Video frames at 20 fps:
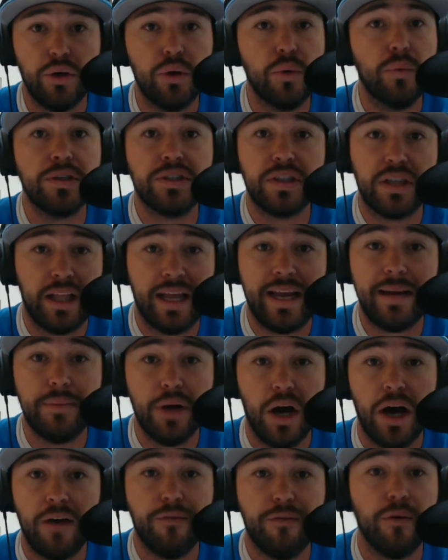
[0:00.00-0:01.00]
who was claimed
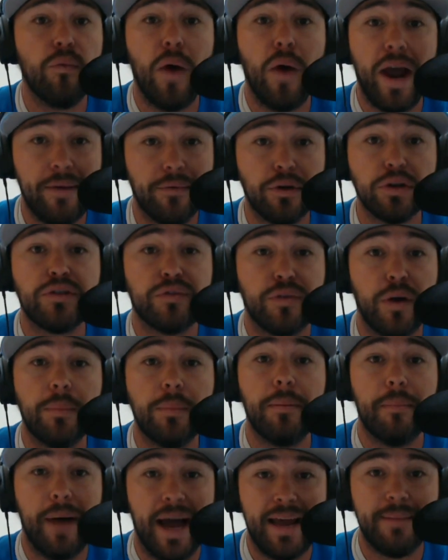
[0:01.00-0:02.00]
off of waivers from
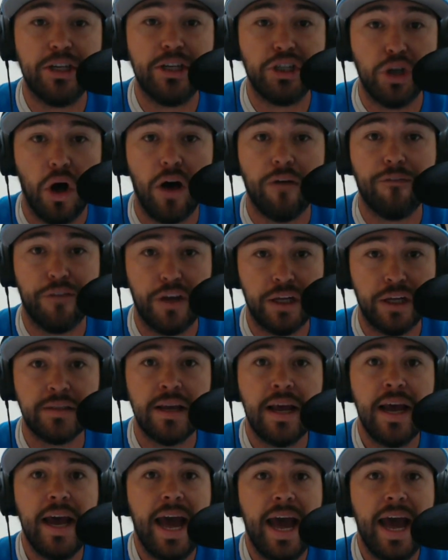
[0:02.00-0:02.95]
the Miami Dolphins,